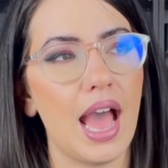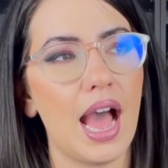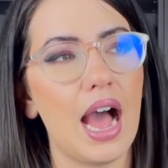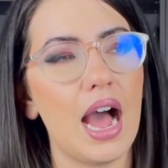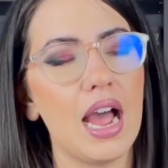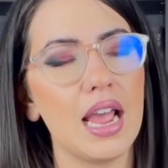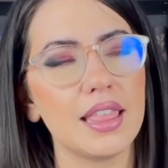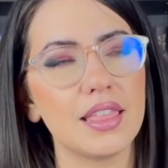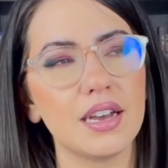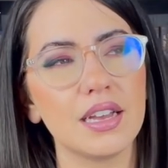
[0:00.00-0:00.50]

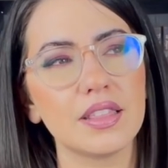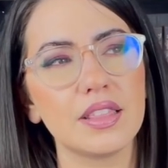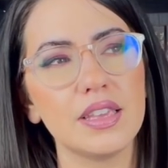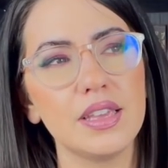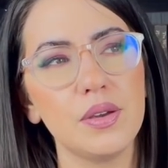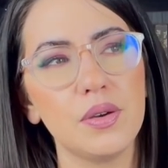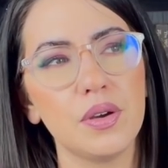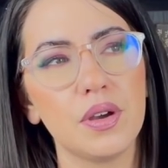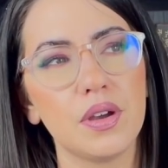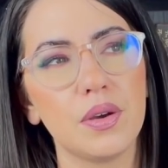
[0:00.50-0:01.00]
I thought
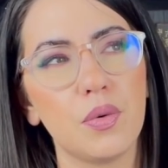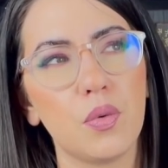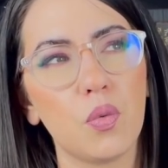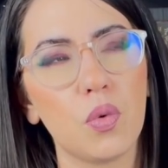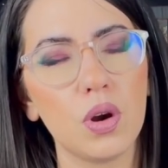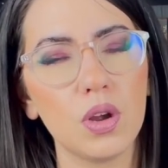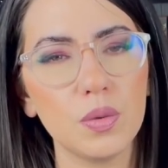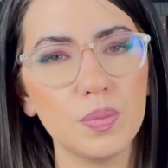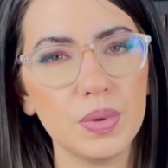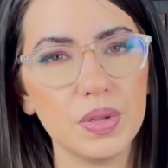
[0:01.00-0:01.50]
the
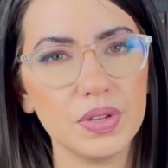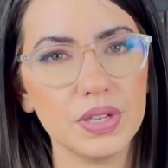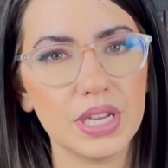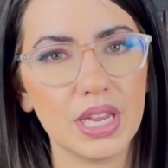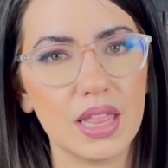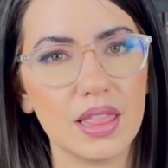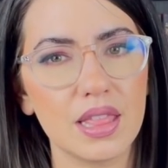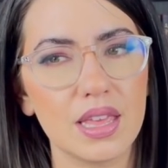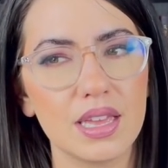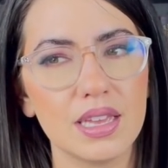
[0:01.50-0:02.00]
world building
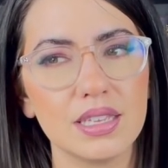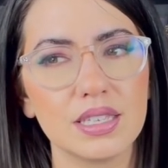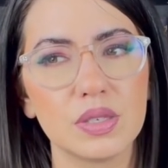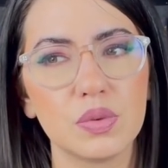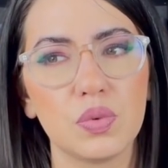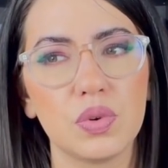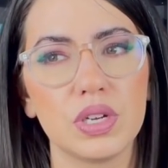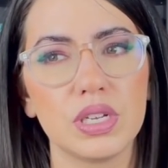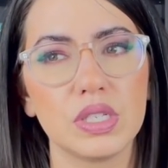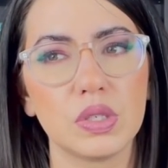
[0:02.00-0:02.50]
in
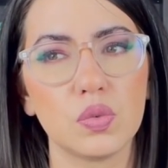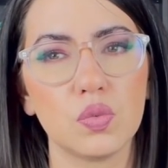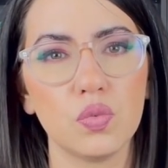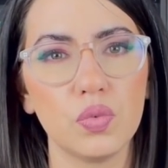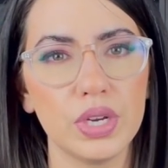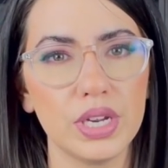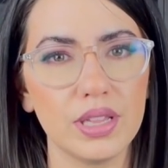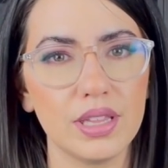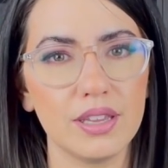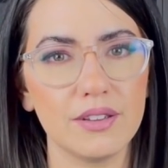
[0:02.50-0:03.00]
this was
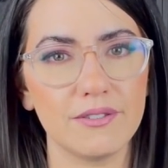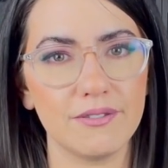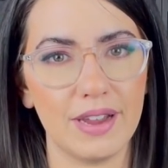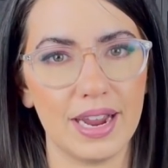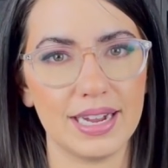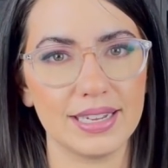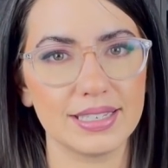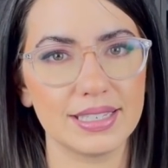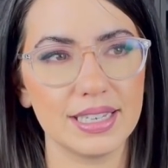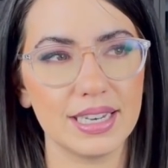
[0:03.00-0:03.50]
really
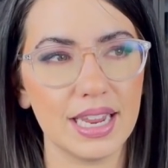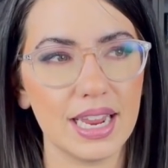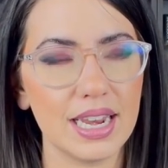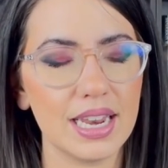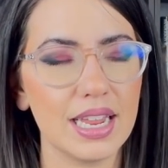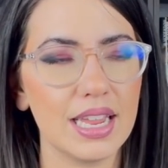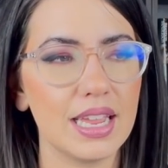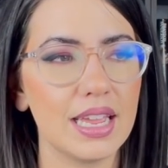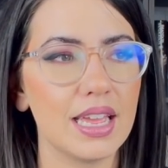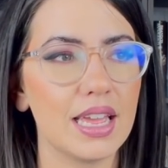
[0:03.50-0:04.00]

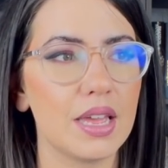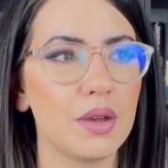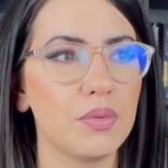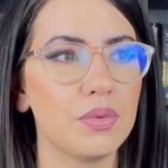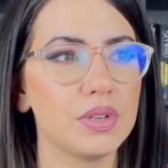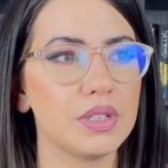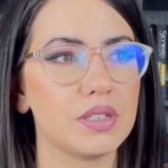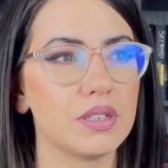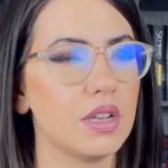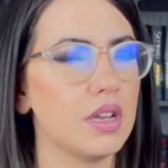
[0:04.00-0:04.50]
fascinating. It
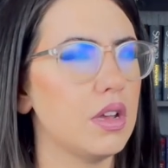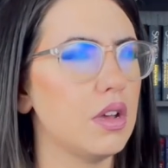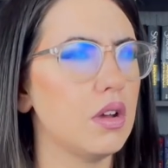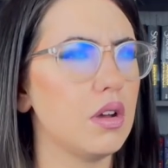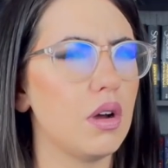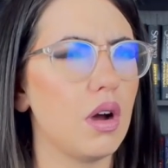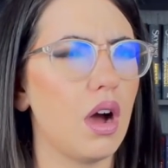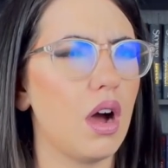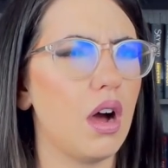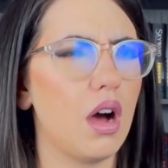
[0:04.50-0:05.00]
was
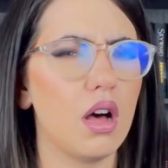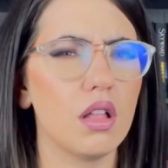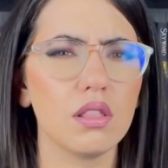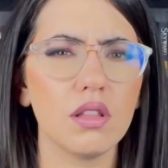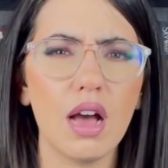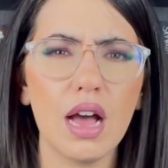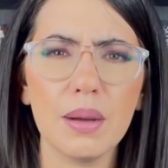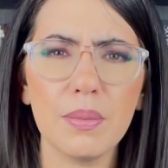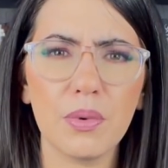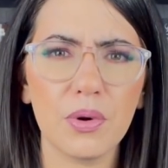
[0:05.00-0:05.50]
a
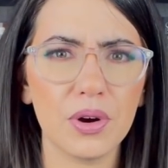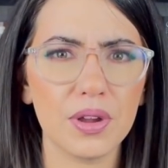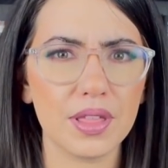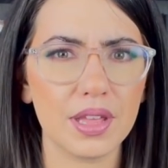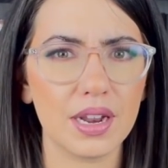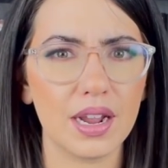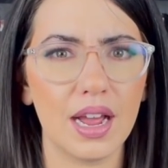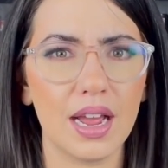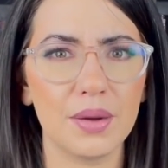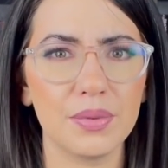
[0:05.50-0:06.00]
lot more
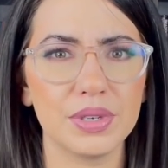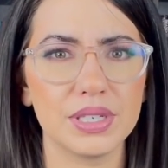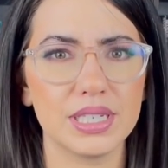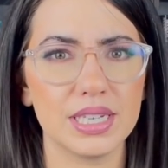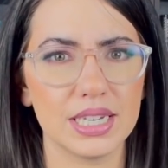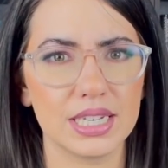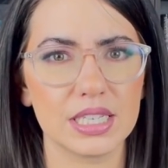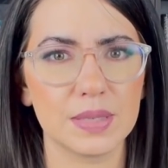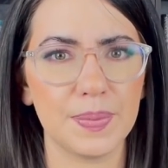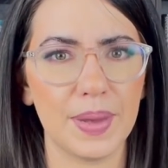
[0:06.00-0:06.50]
than I was
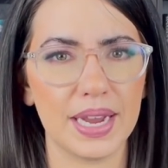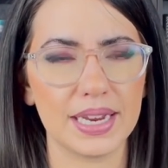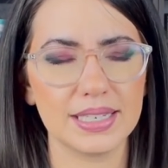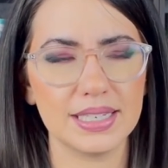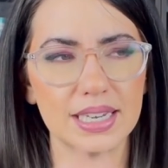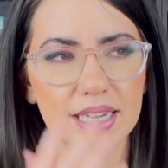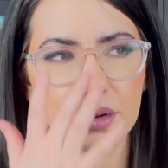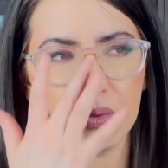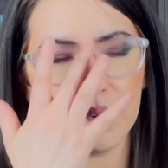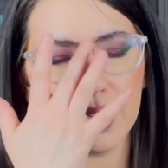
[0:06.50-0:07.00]

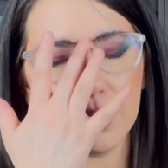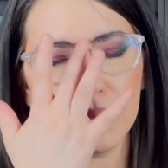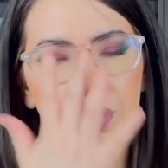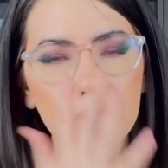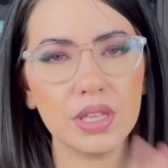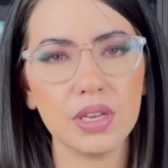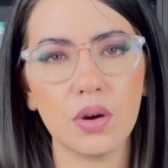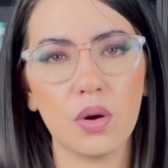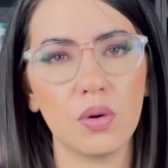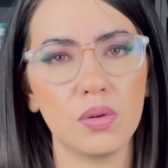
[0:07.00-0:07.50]
expecting. You
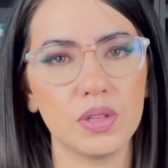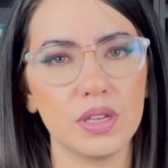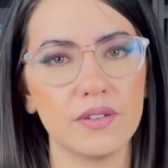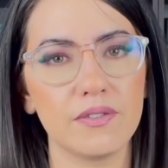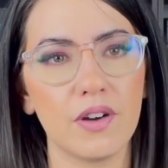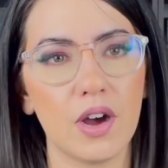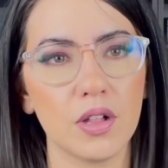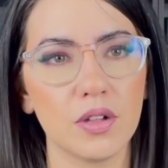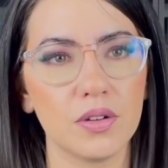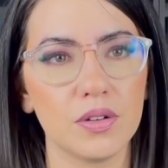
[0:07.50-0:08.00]
really only
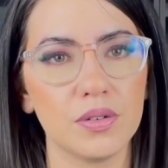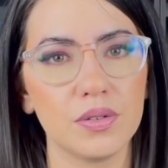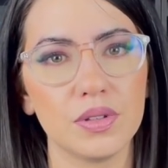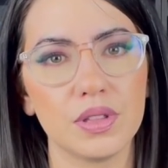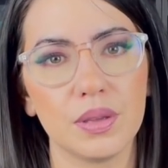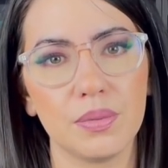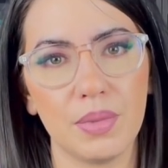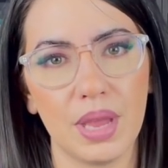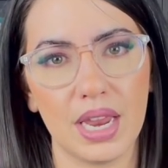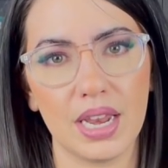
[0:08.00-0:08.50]
follow
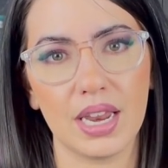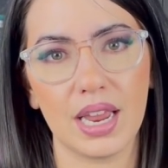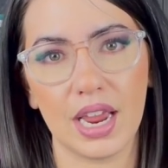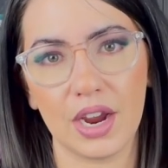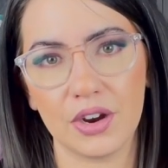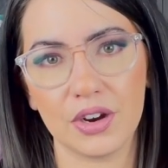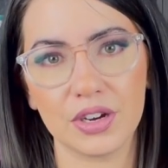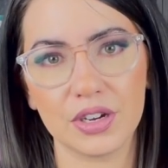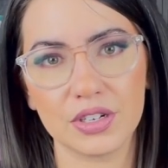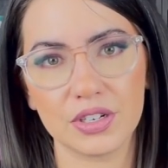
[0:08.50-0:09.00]
the main
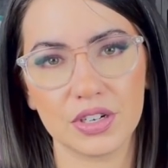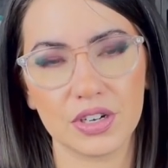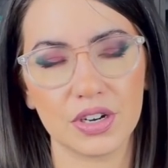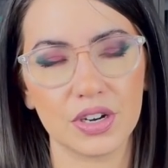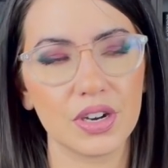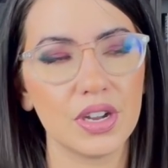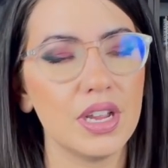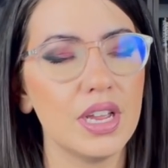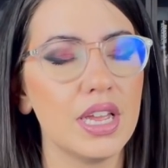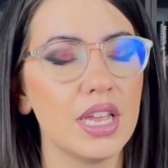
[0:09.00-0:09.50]

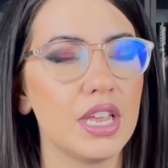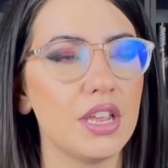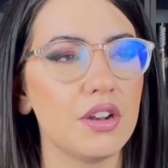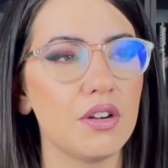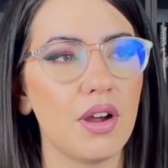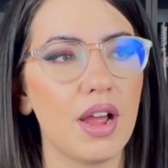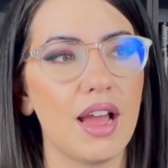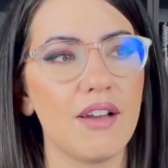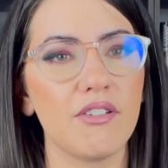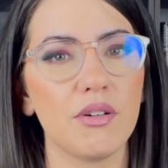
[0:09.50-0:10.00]
character, you
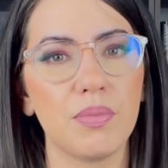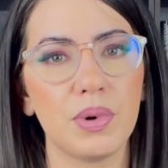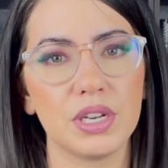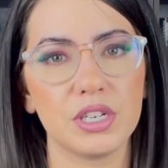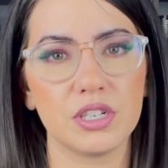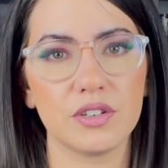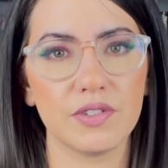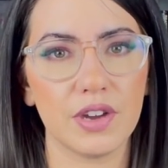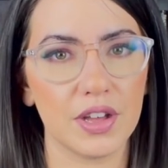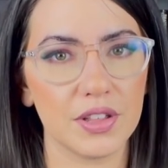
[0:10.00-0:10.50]
don't have a
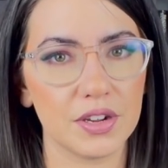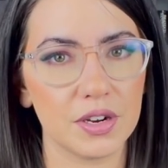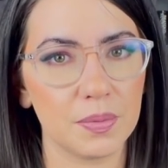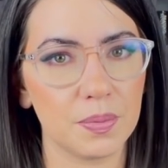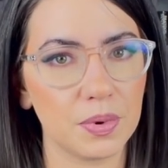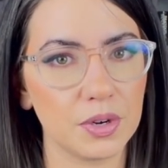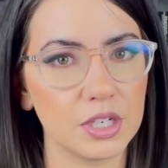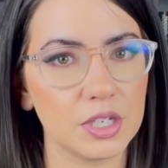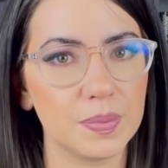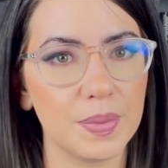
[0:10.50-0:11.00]
bunch of other
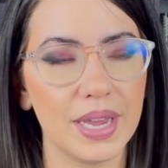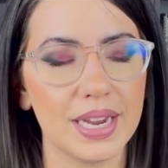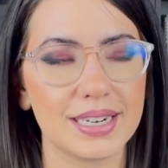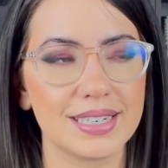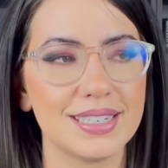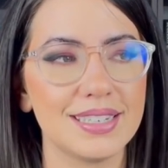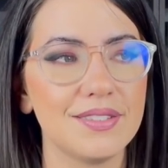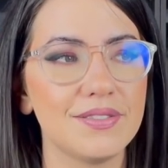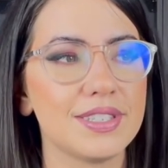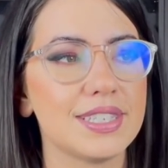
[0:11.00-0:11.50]

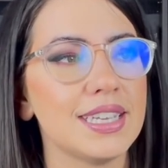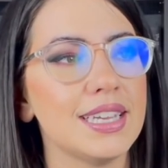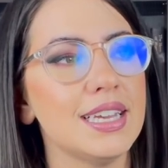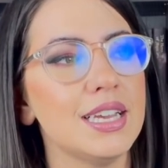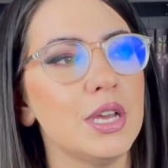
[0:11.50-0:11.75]
perspectives.